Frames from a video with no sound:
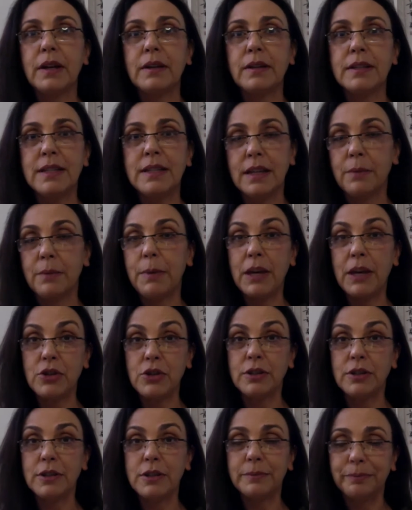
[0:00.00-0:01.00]
sick
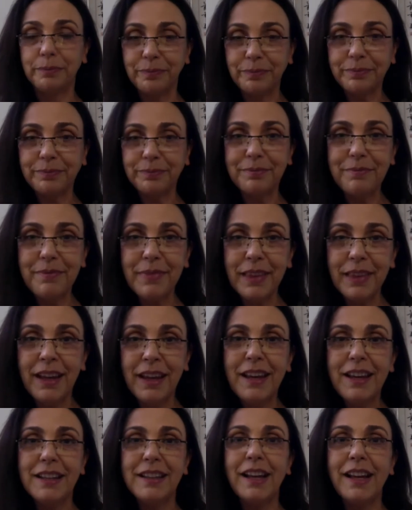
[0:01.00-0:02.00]
patients.
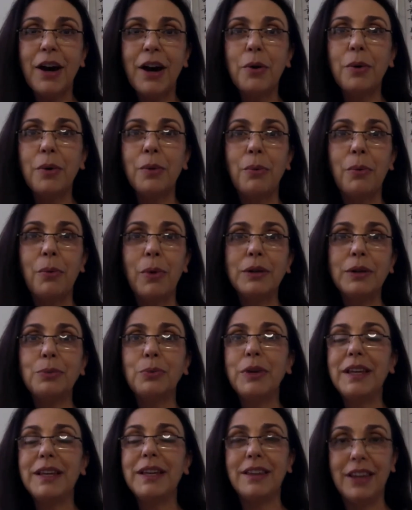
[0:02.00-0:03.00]
Now, what
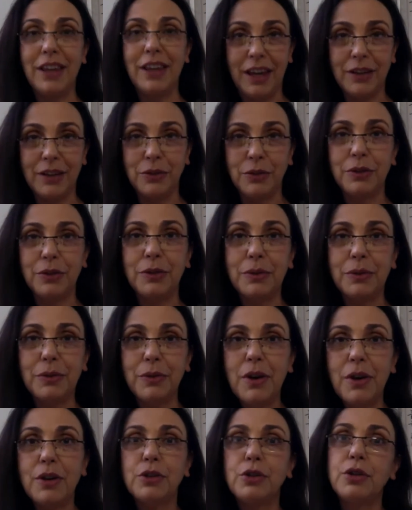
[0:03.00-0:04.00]
we can
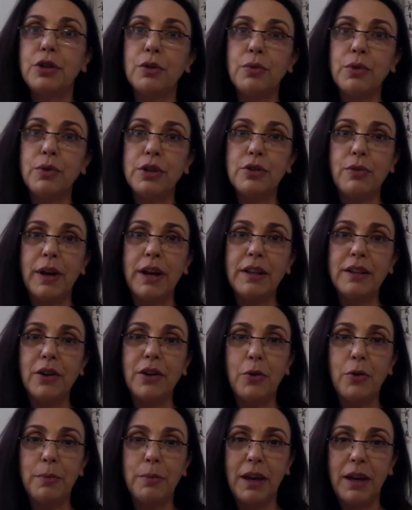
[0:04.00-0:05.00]
do to retrain
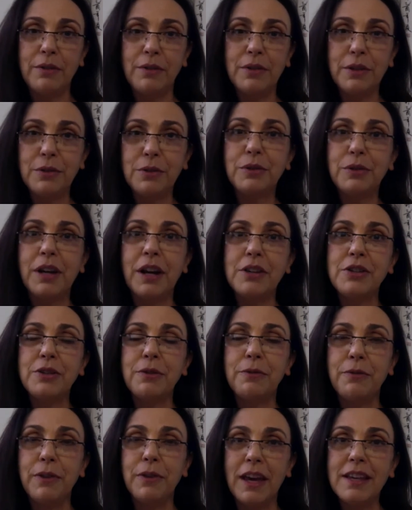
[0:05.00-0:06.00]
our behavior to touch the
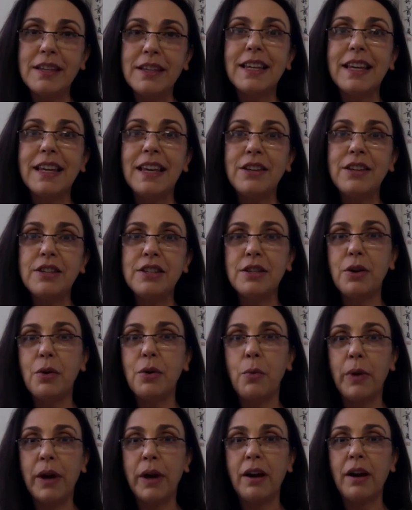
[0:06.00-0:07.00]
face is to
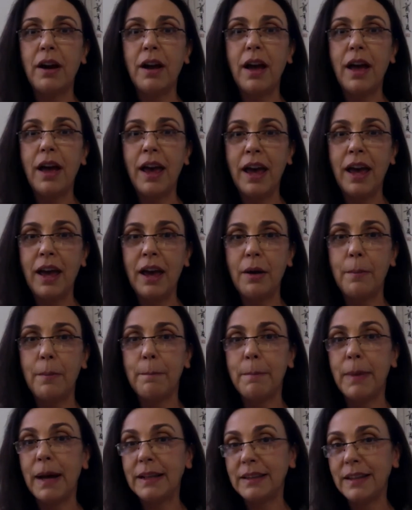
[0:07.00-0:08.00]
wear a
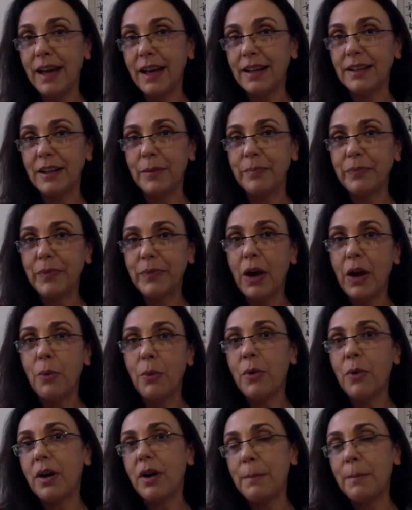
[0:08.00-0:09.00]
bandana
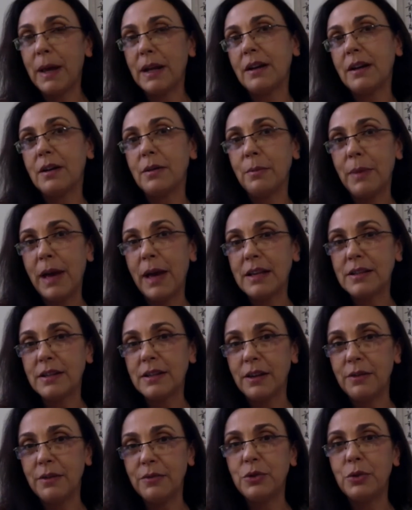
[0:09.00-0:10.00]
or a medical mask
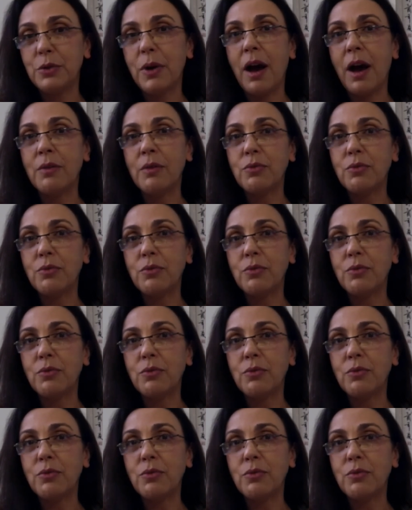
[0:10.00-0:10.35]
if you have